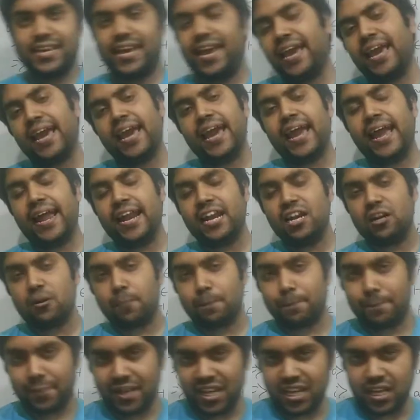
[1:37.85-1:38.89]
A and
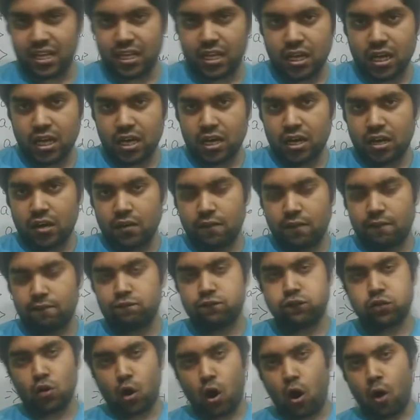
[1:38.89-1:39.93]
B
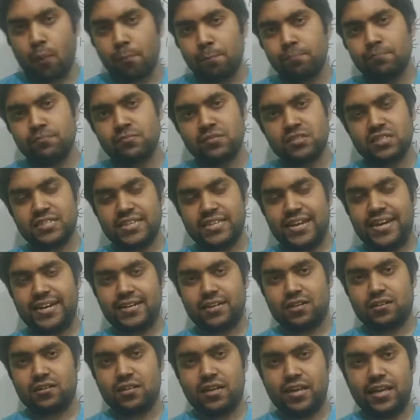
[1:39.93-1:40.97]
from
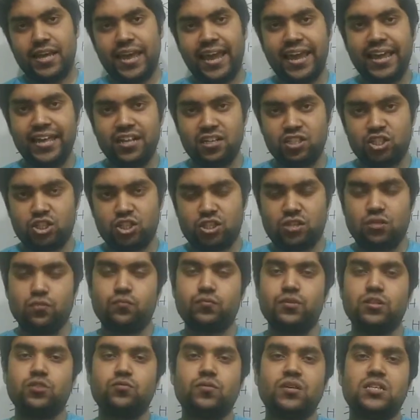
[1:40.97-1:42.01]
set H,
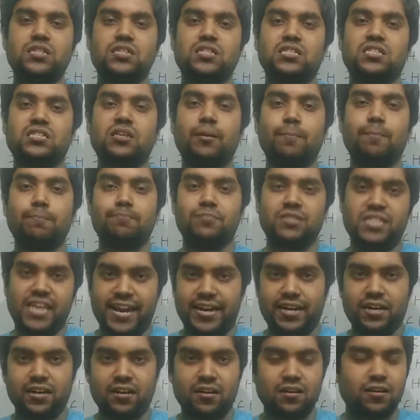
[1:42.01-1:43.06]
which was the
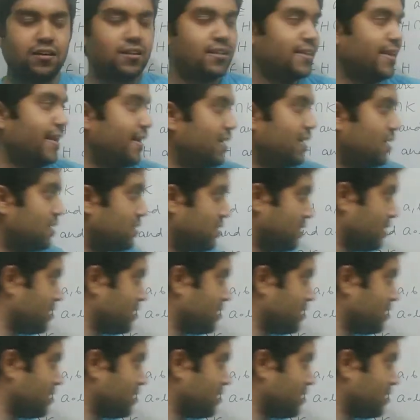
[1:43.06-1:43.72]
subset, that is the